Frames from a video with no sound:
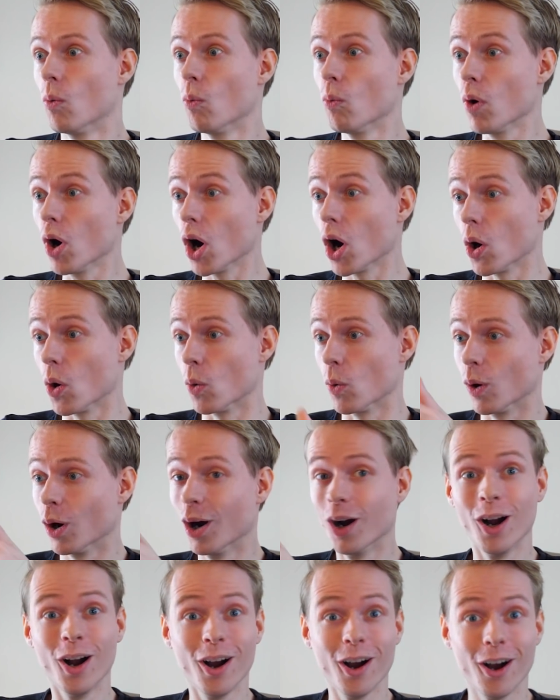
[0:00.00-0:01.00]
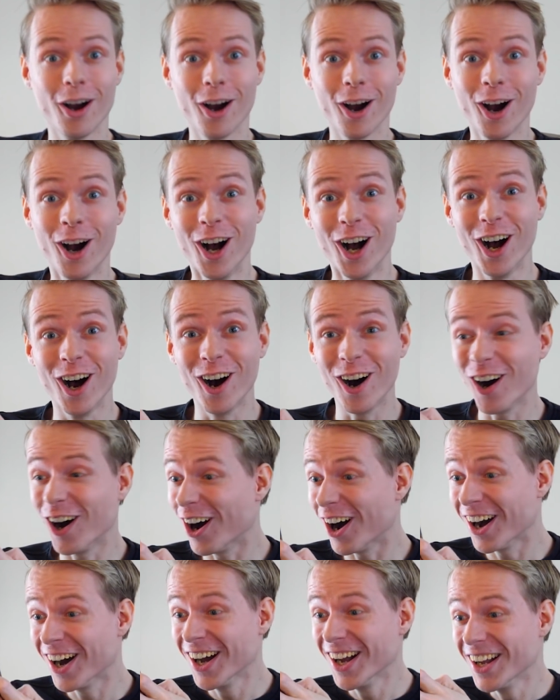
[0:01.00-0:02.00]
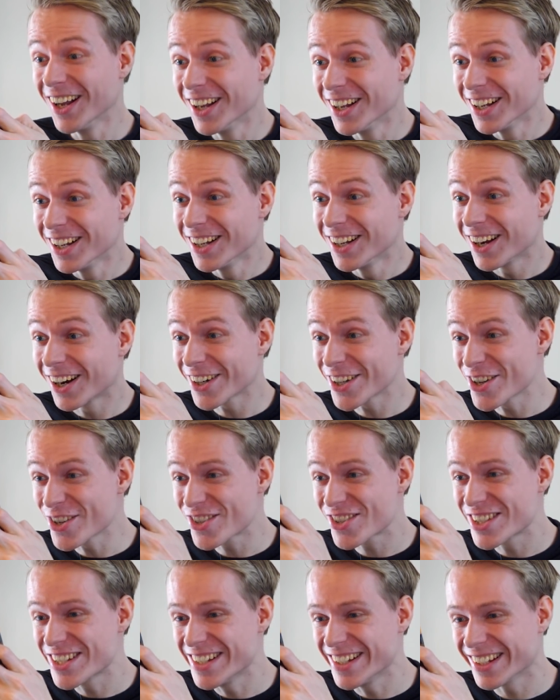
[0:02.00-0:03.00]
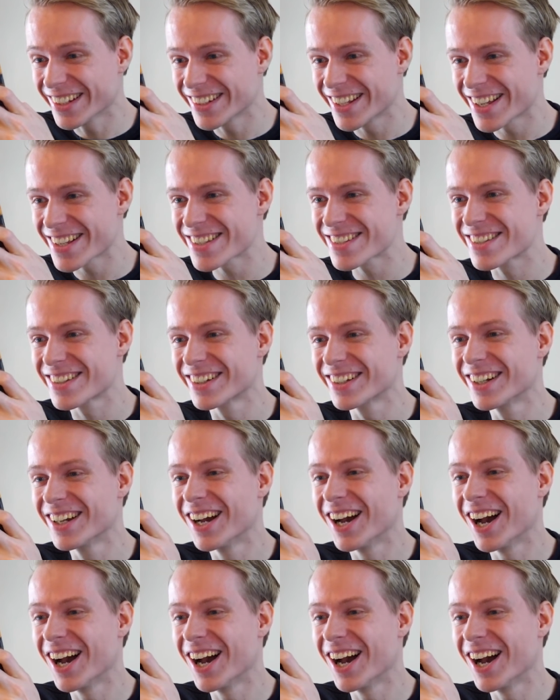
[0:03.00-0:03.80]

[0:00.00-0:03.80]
Whoa! Are you seeing this?